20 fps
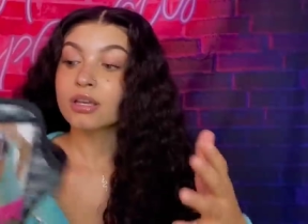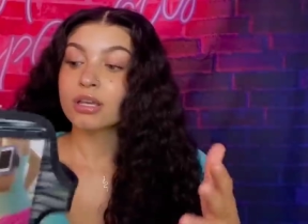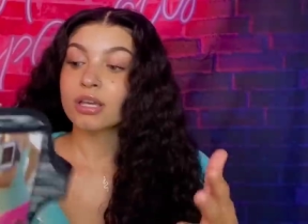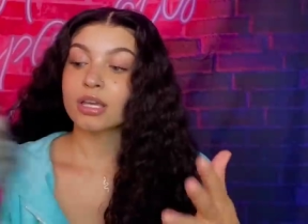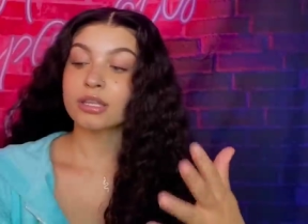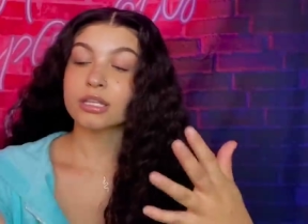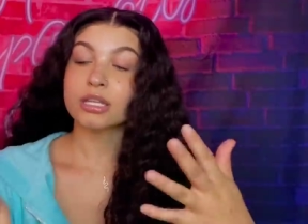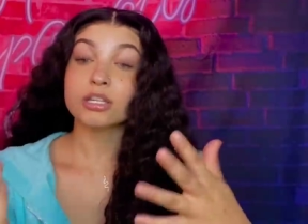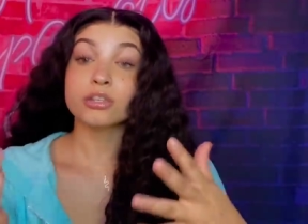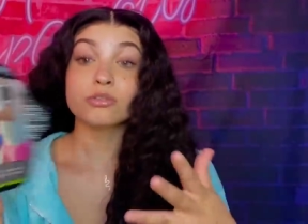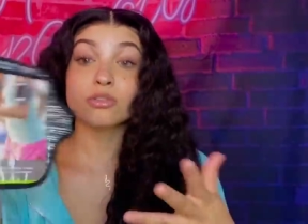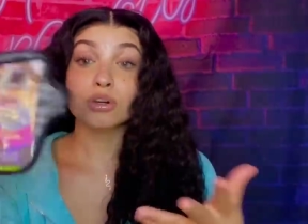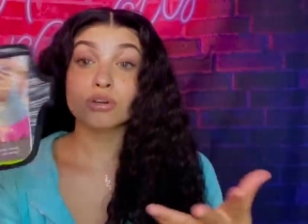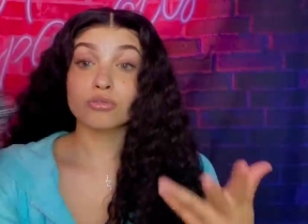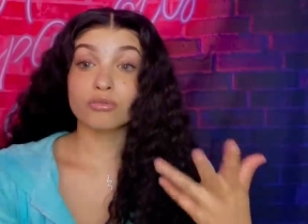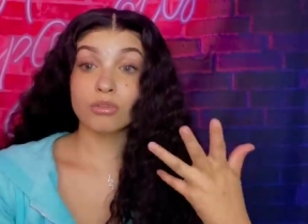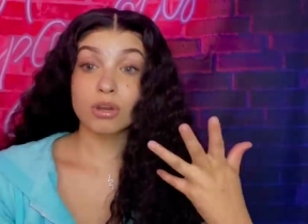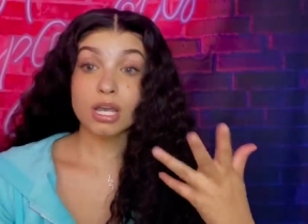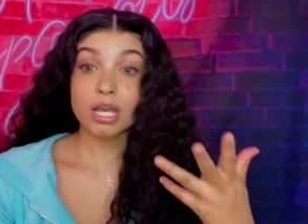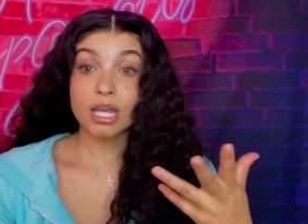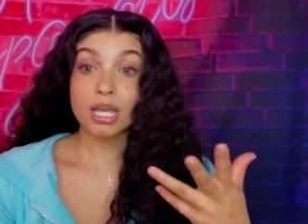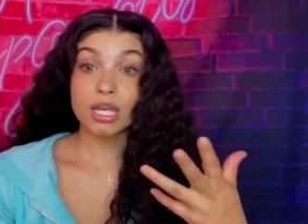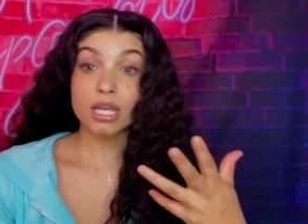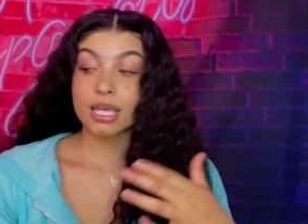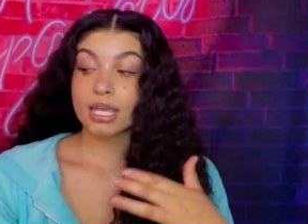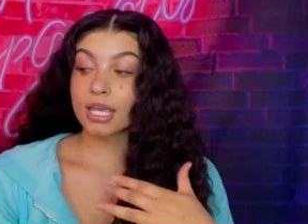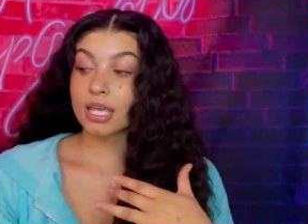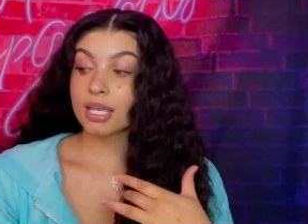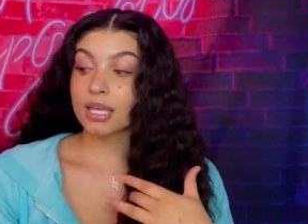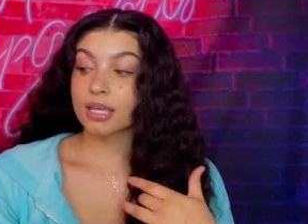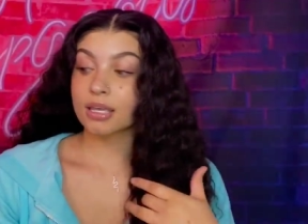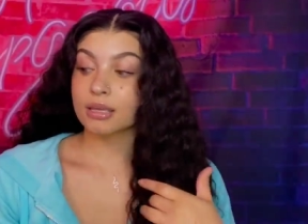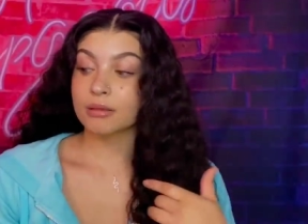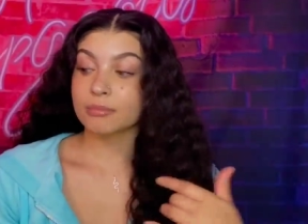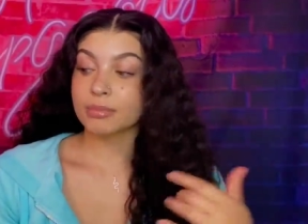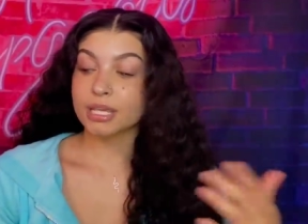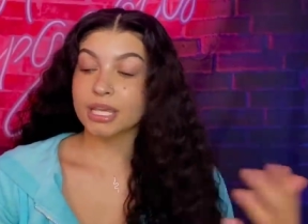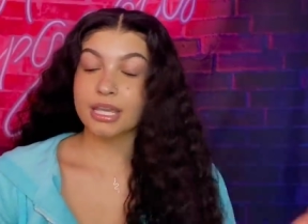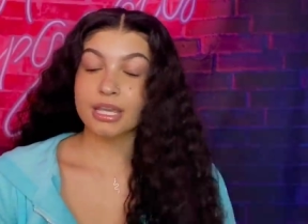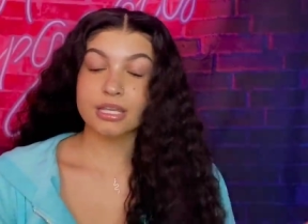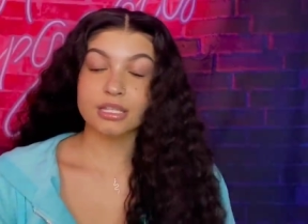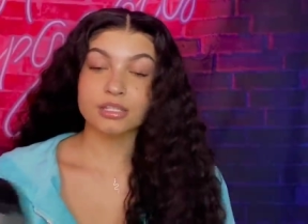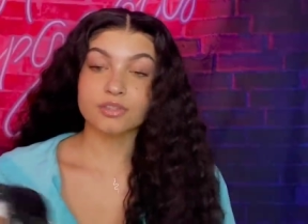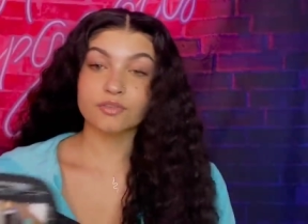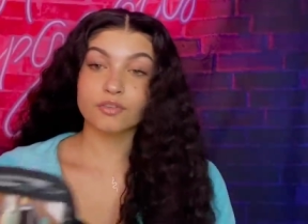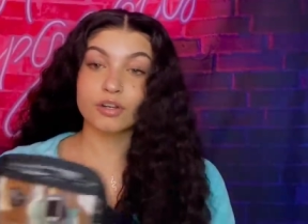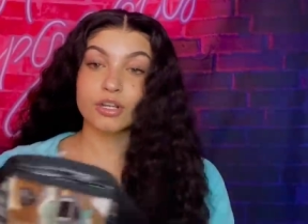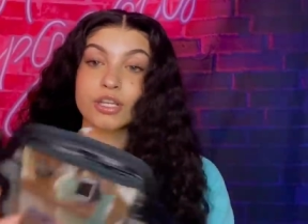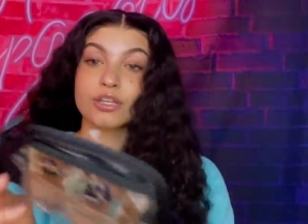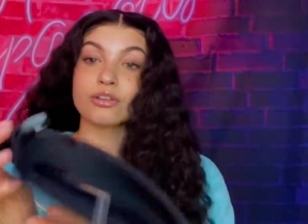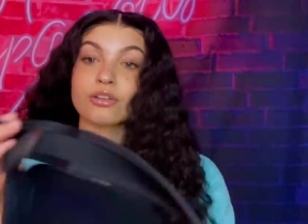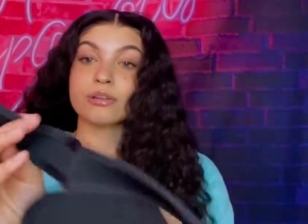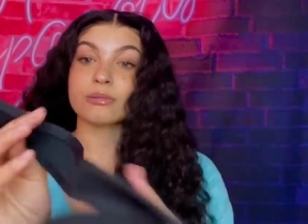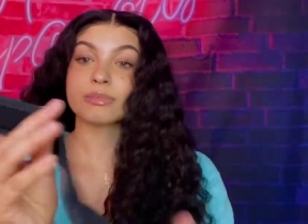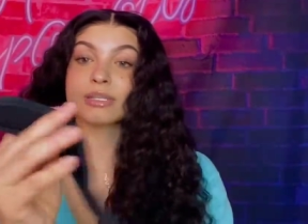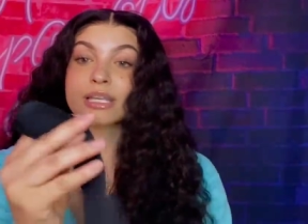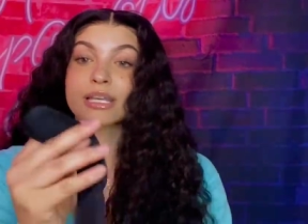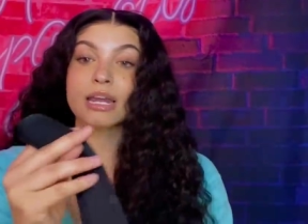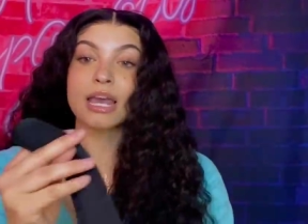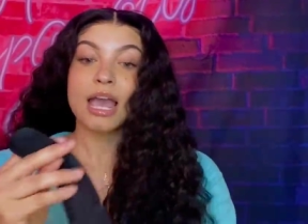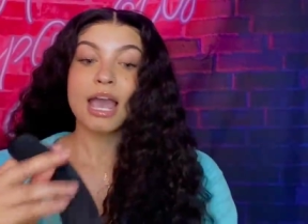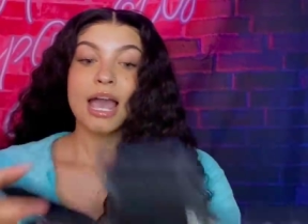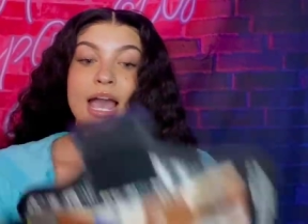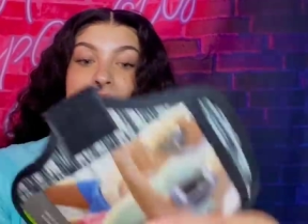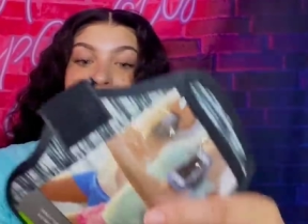and then you can run and be hands free you know what i'm saying i